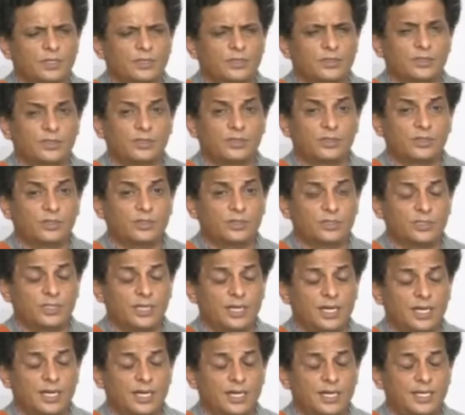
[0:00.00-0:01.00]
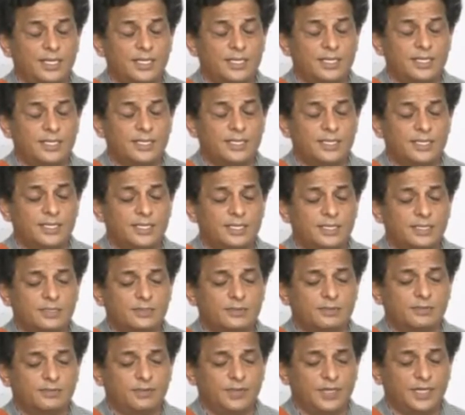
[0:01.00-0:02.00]
you close your eyes,
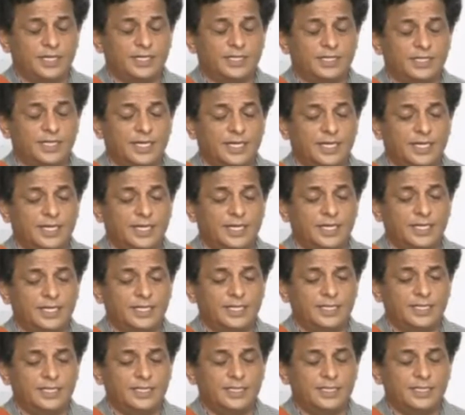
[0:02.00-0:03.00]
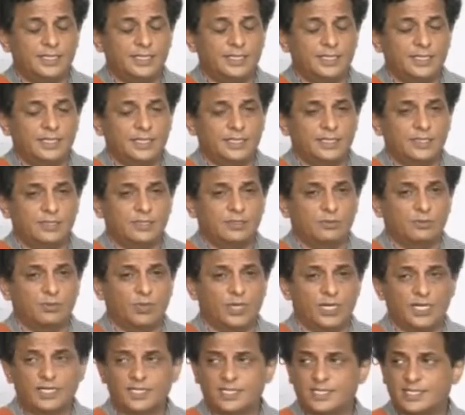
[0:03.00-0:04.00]
feeling dying.
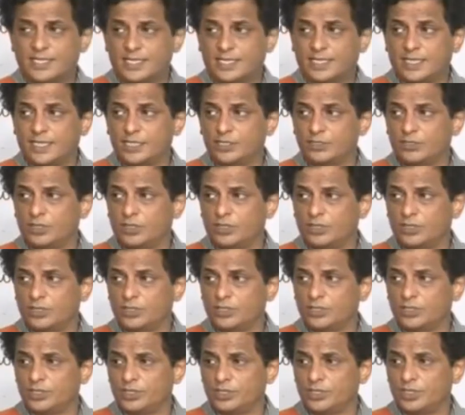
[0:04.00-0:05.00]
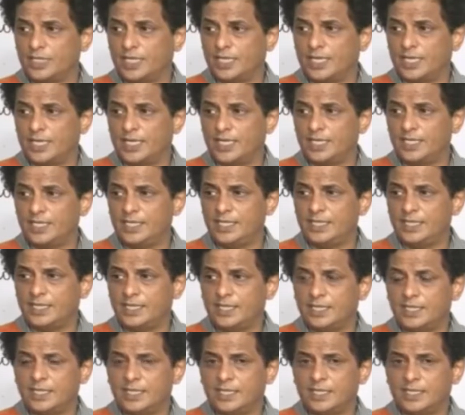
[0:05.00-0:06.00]
1 second you are going to die.
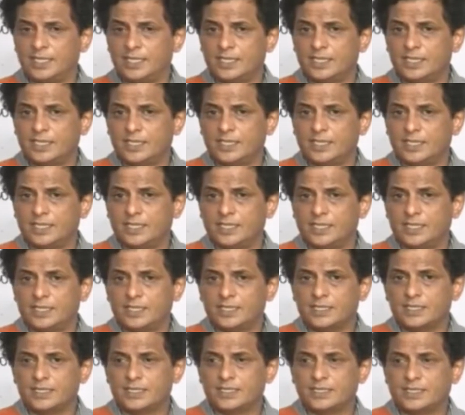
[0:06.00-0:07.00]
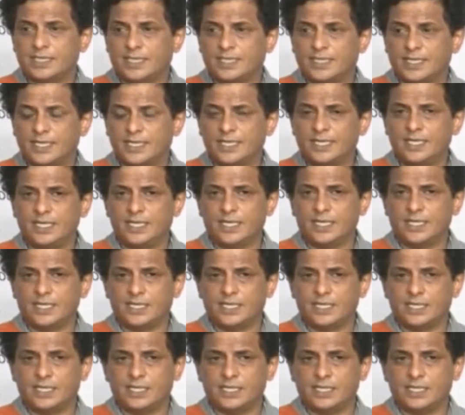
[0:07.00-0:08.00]

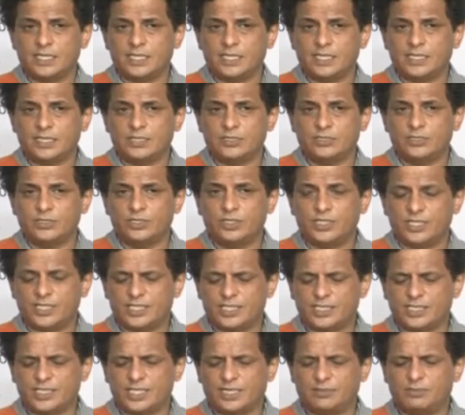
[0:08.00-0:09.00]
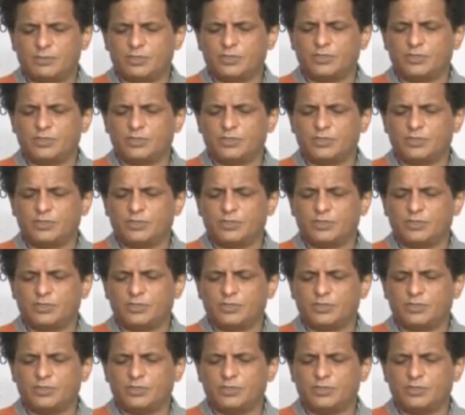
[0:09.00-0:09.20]
Suddenly, you just come